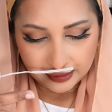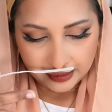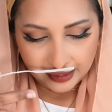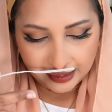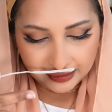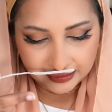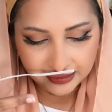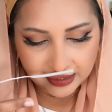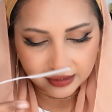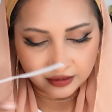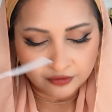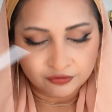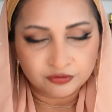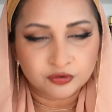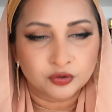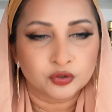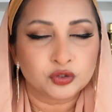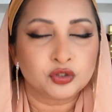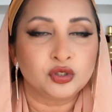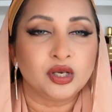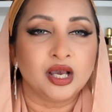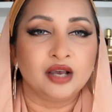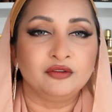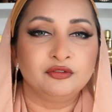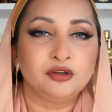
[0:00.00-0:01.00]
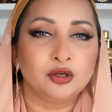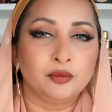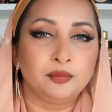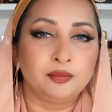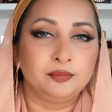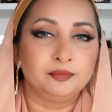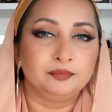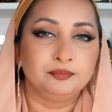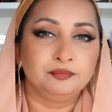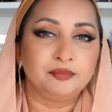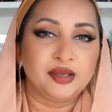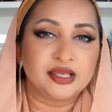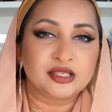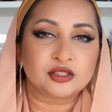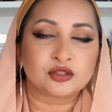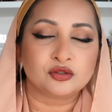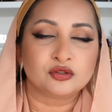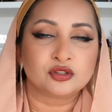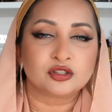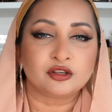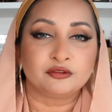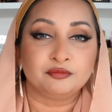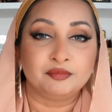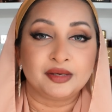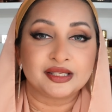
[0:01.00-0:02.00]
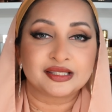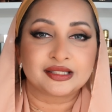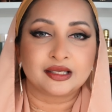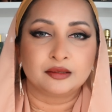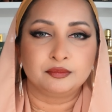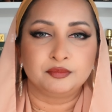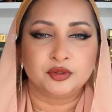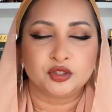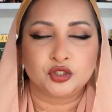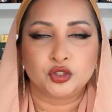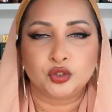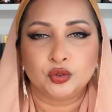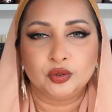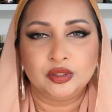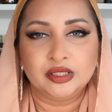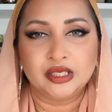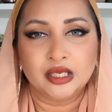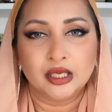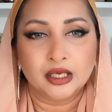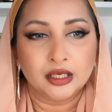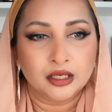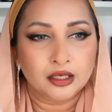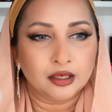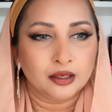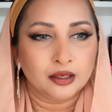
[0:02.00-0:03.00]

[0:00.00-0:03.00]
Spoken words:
And then of course you have your base notes of musk and patchouli.